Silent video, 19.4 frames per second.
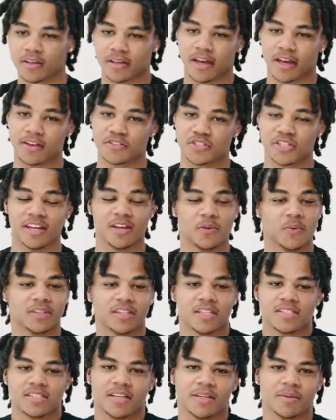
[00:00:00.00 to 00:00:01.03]
If she ain't with the
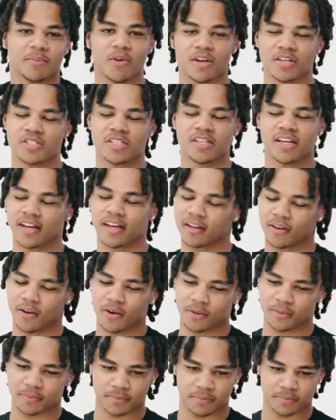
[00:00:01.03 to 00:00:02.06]
team, bro, she can't
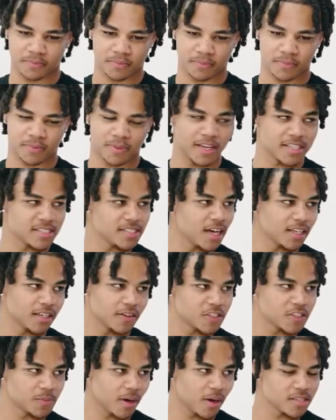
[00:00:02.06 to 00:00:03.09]
go. It's not no
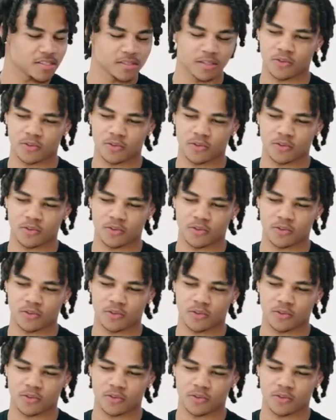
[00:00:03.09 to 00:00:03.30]
spots in the